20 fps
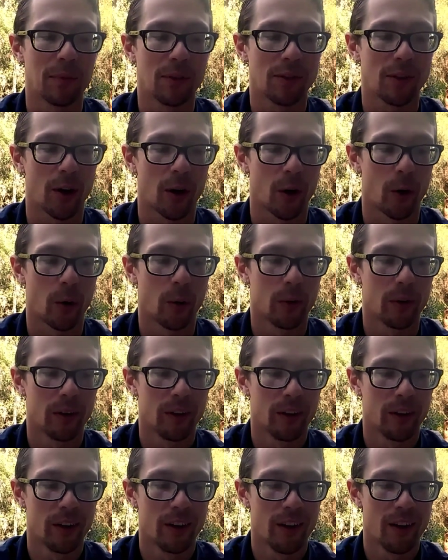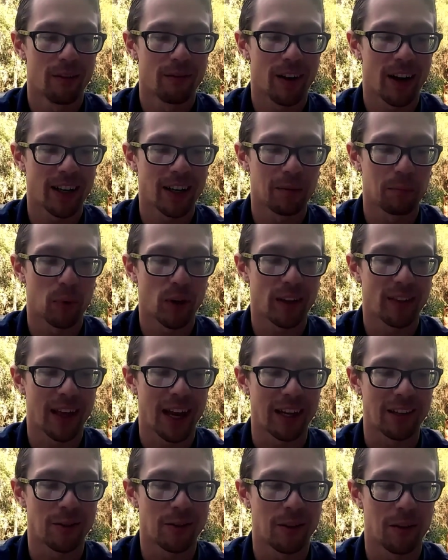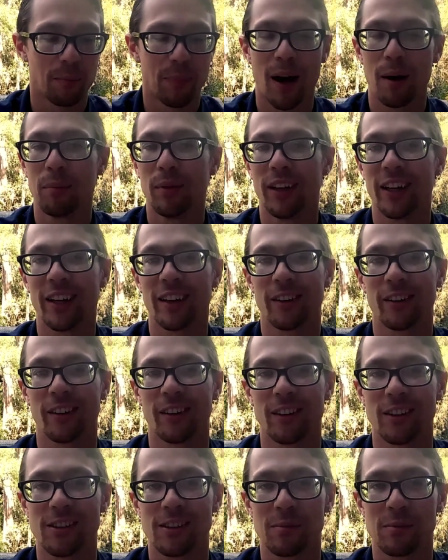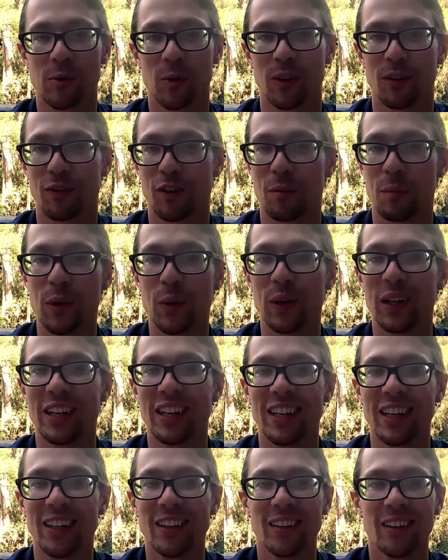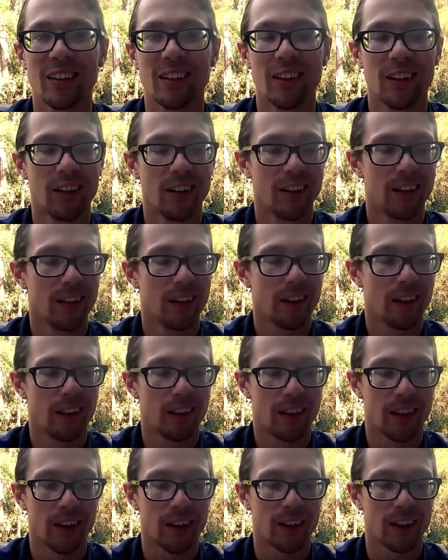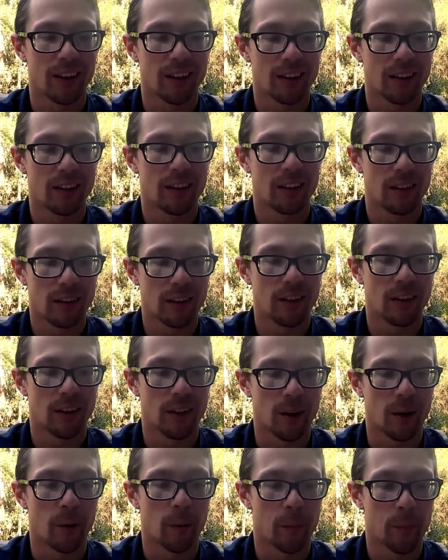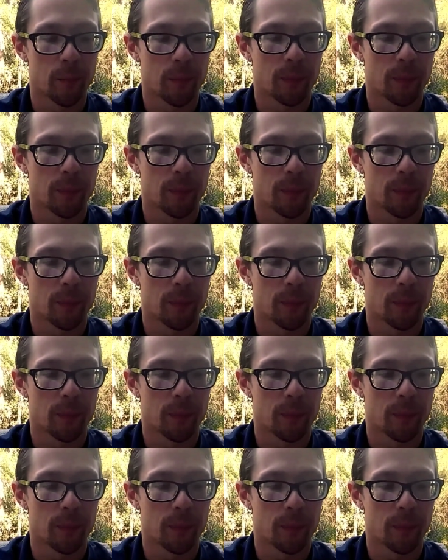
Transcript: So if I can bring that to the public or some sort of community, that, you know,